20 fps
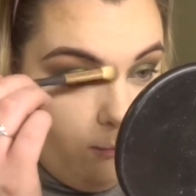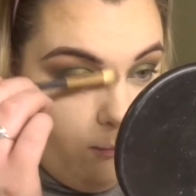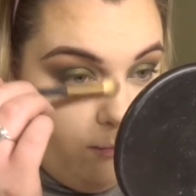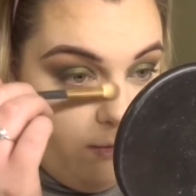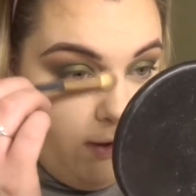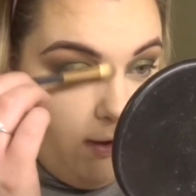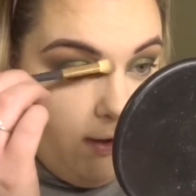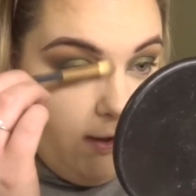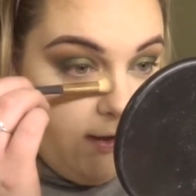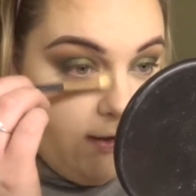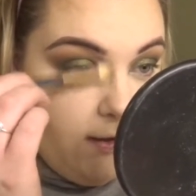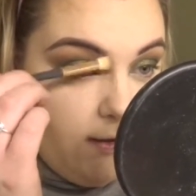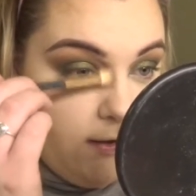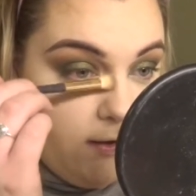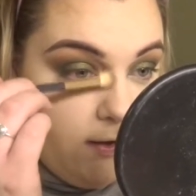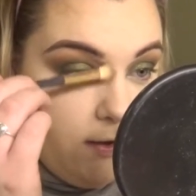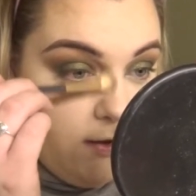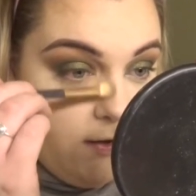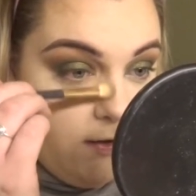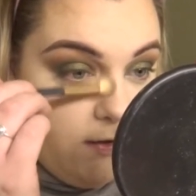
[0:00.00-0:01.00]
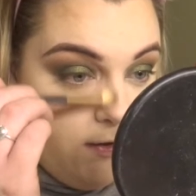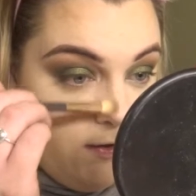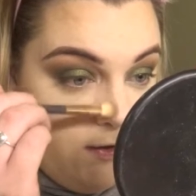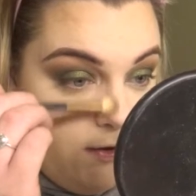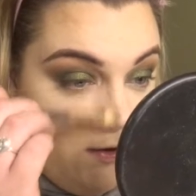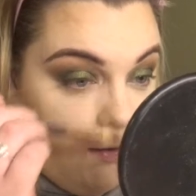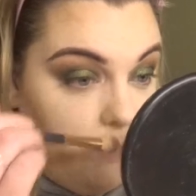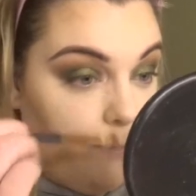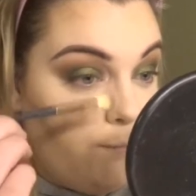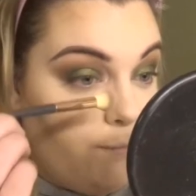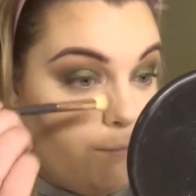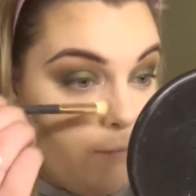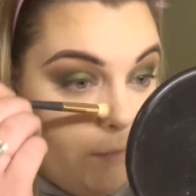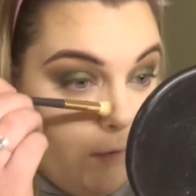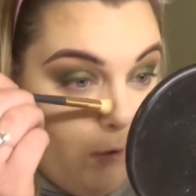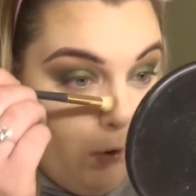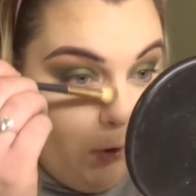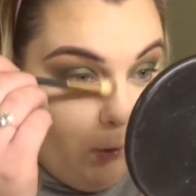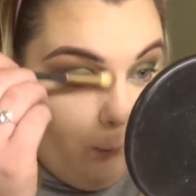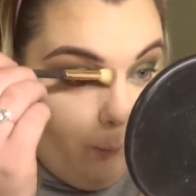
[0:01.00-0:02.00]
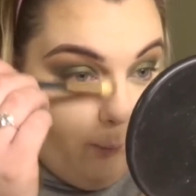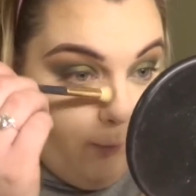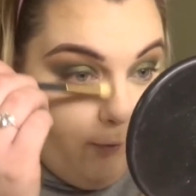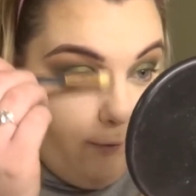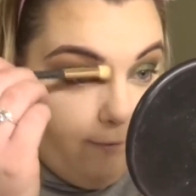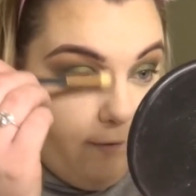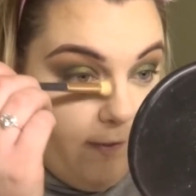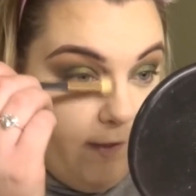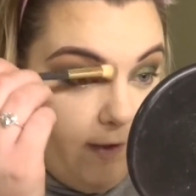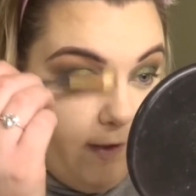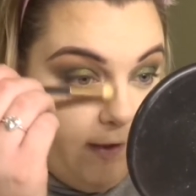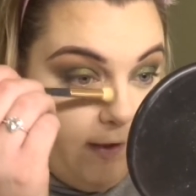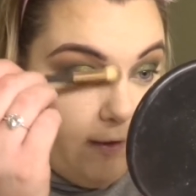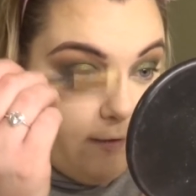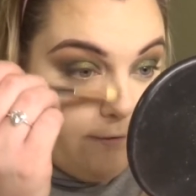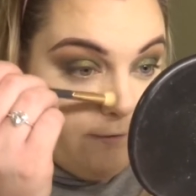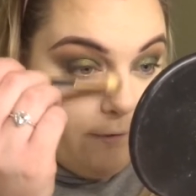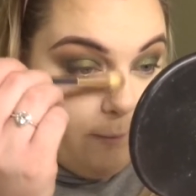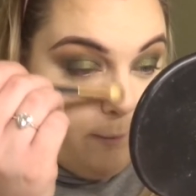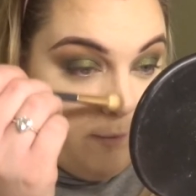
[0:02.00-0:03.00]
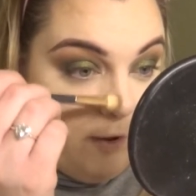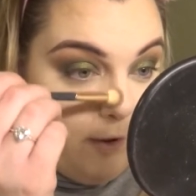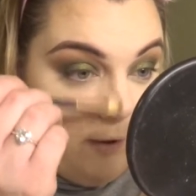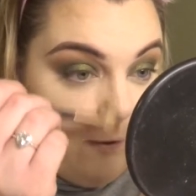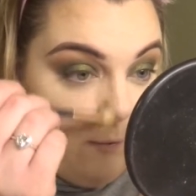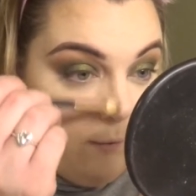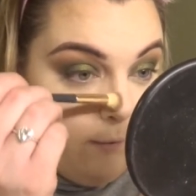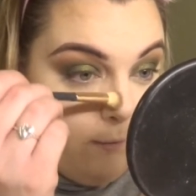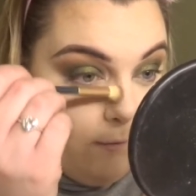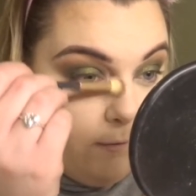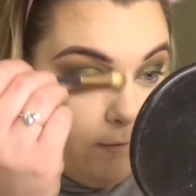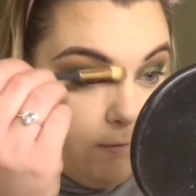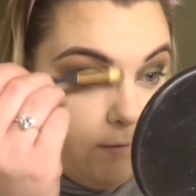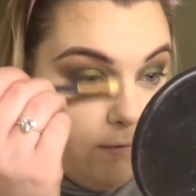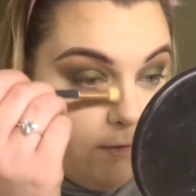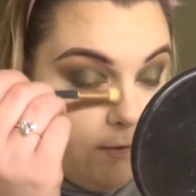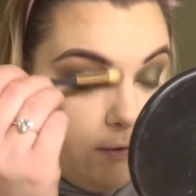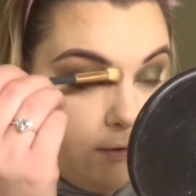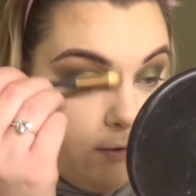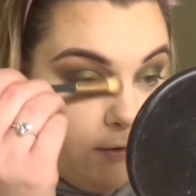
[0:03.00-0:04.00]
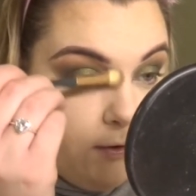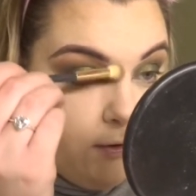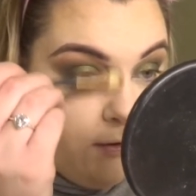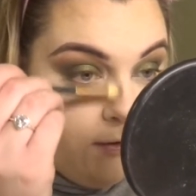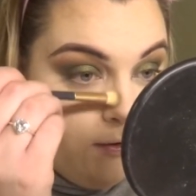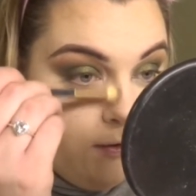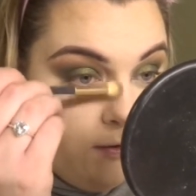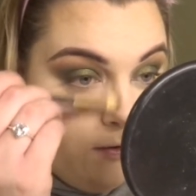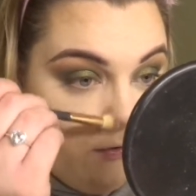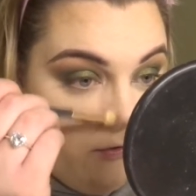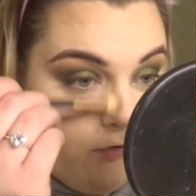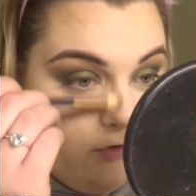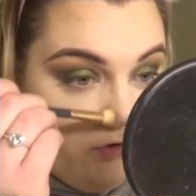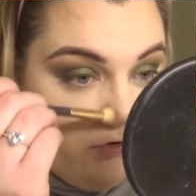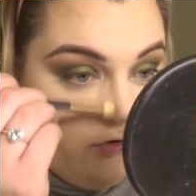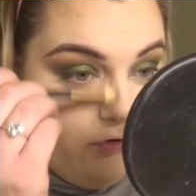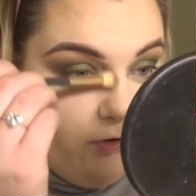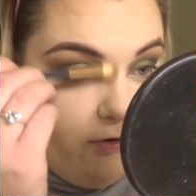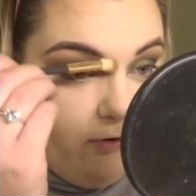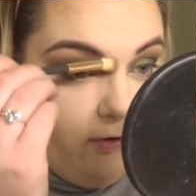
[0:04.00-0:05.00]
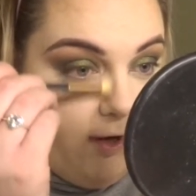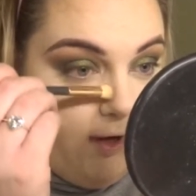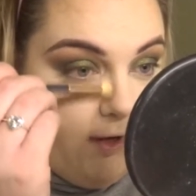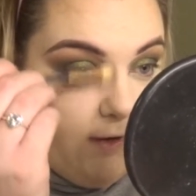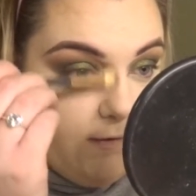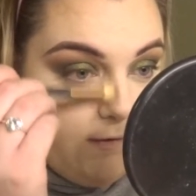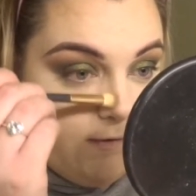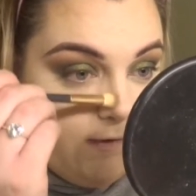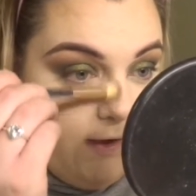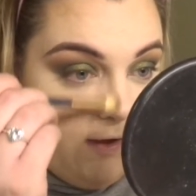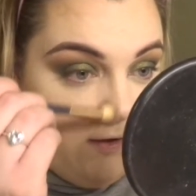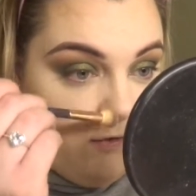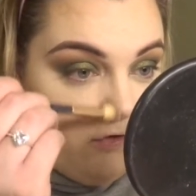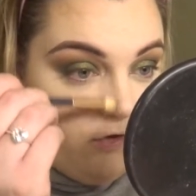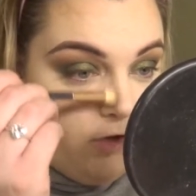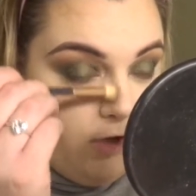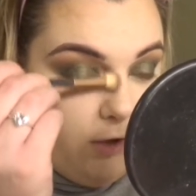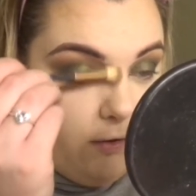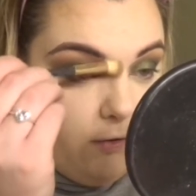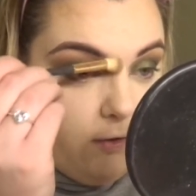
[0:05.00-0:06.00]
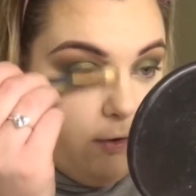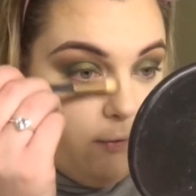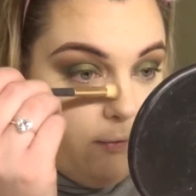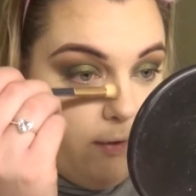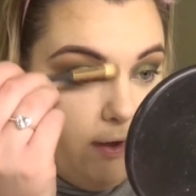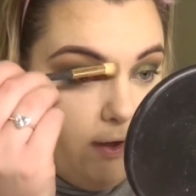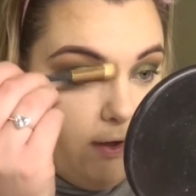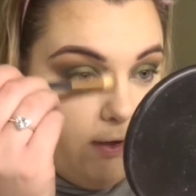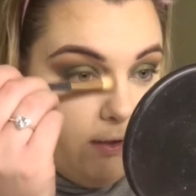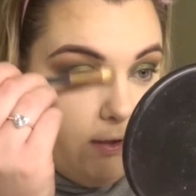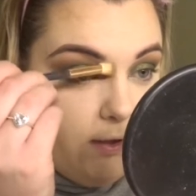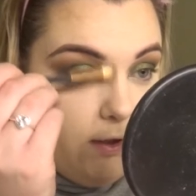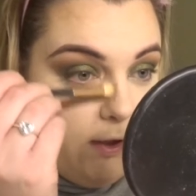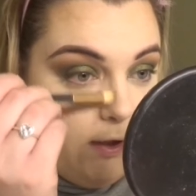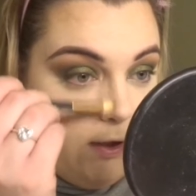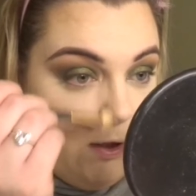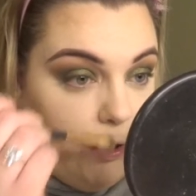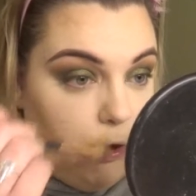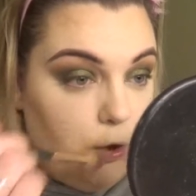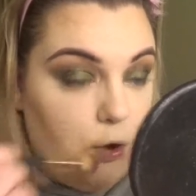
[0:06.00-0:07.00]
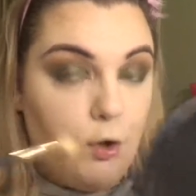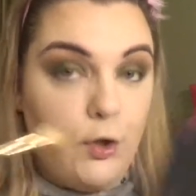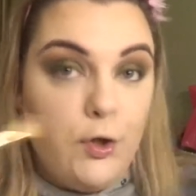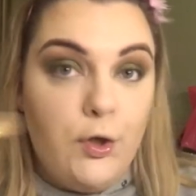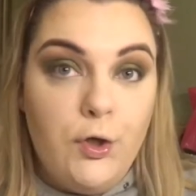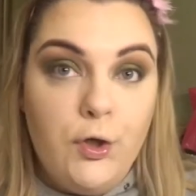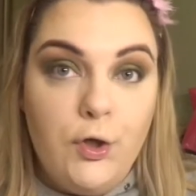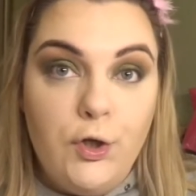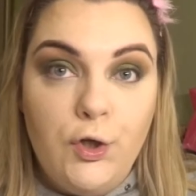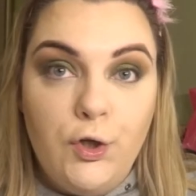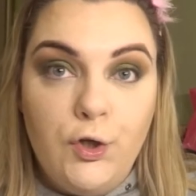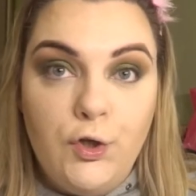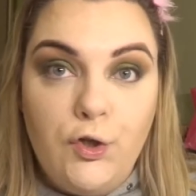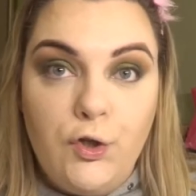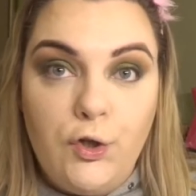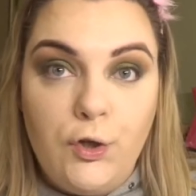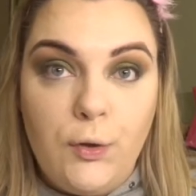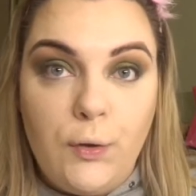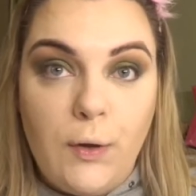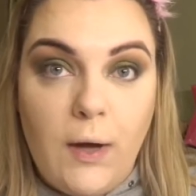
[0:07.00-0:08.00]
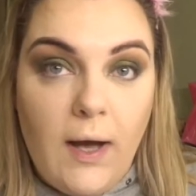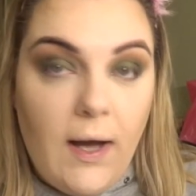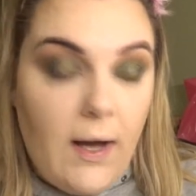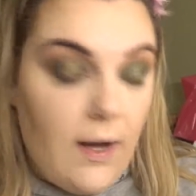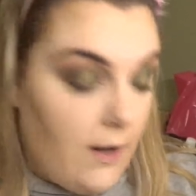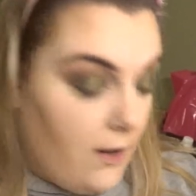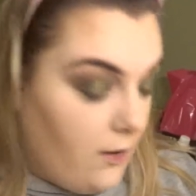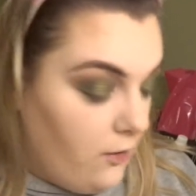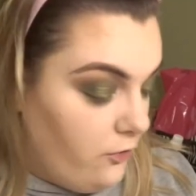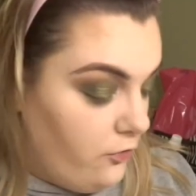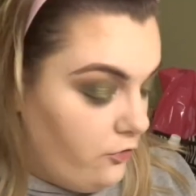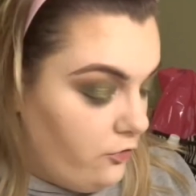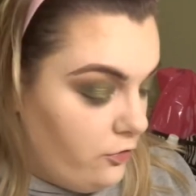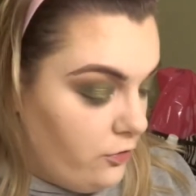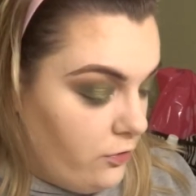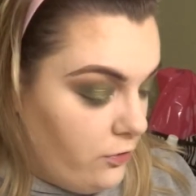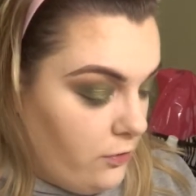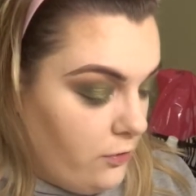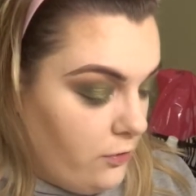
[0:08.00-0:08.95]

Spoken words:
blend or buff that into my nose just to create a slight shadow. I don't want anything too harsh.